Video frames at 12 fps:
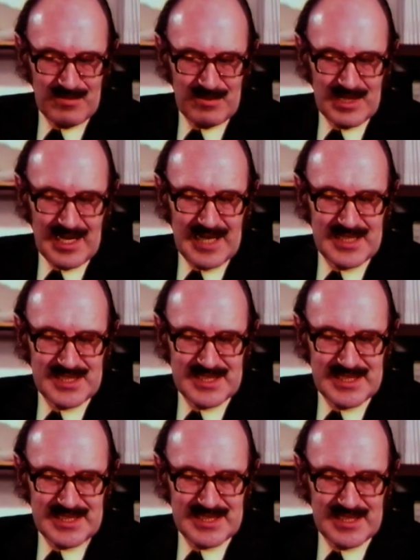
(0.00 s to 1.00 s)
Well, I
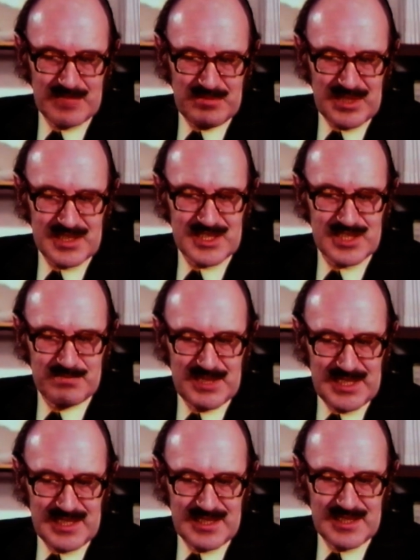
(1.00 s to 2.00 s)
insisted upon
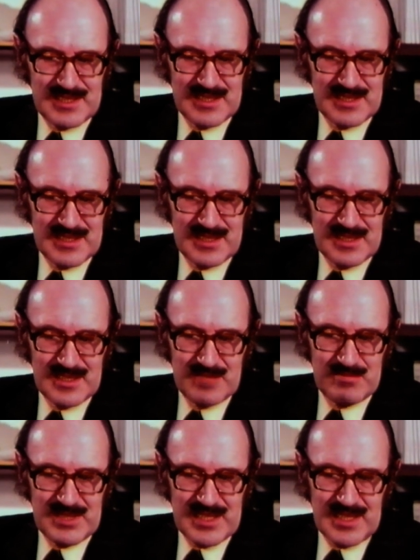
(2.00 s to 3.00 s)
speed
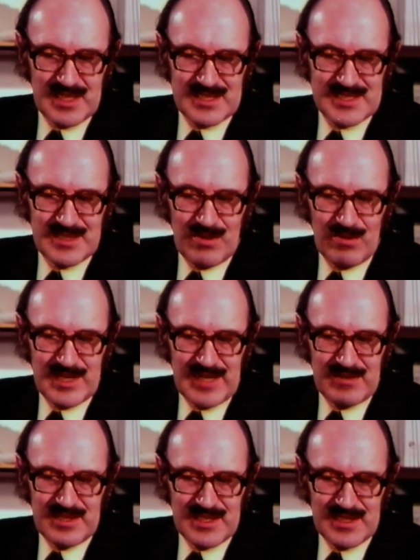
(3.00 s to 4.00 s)
because the whole
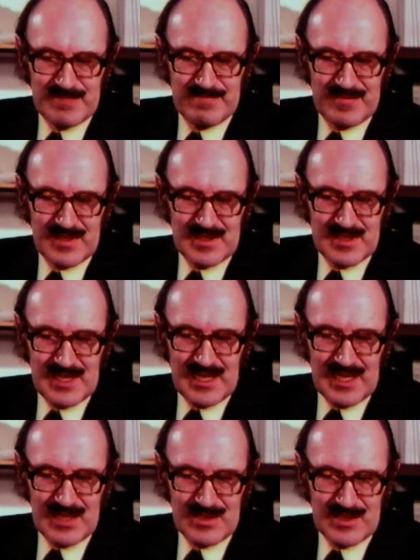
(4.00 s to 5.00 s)
area,
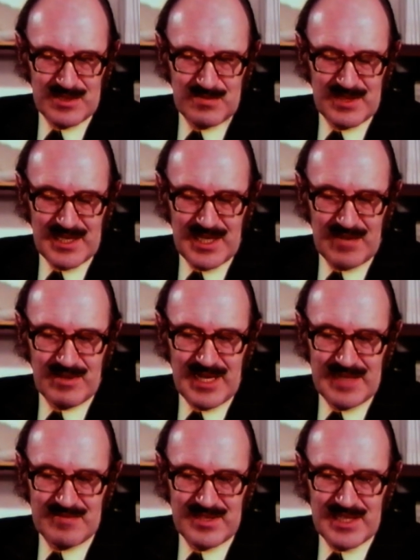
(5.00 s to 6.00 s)
I learned when I
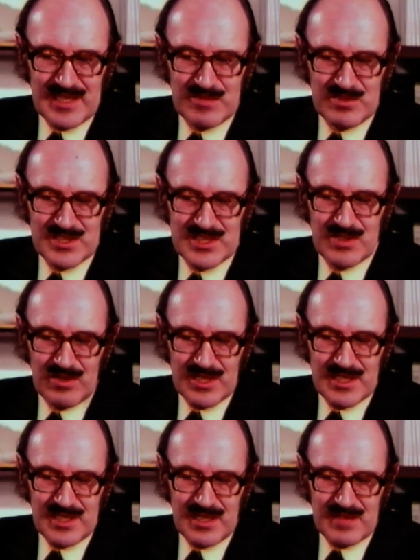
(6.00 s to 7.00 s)
arrived there, was
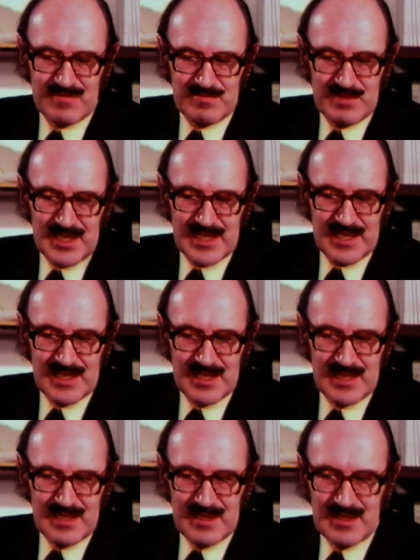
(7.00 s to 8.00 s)
cordoned off by
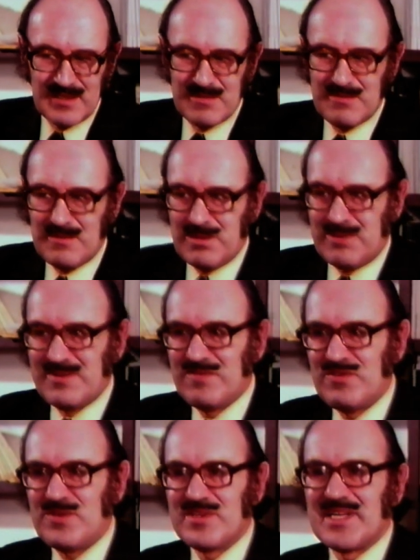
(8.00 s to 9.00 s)
a
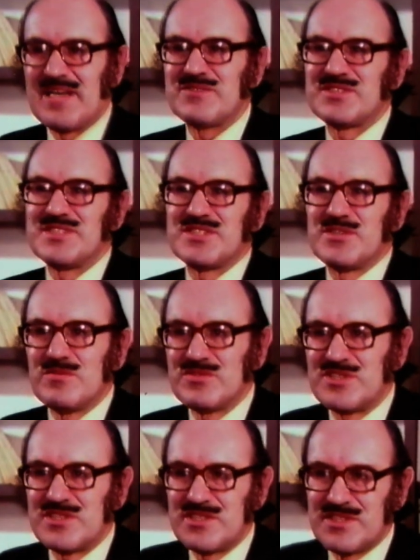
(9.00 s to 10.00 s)
few thousand
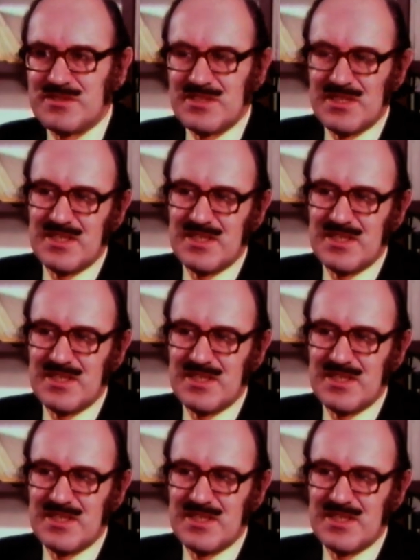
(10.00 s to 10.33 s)
soldiers,